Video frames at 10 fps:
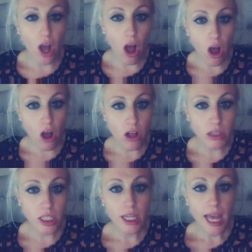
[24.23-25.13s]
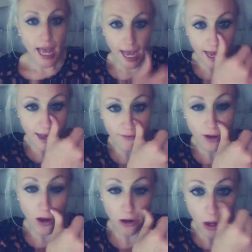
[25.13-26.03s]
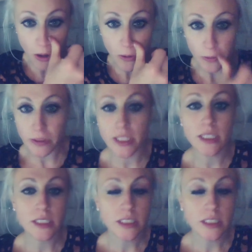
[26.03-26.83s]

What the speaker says: all have our own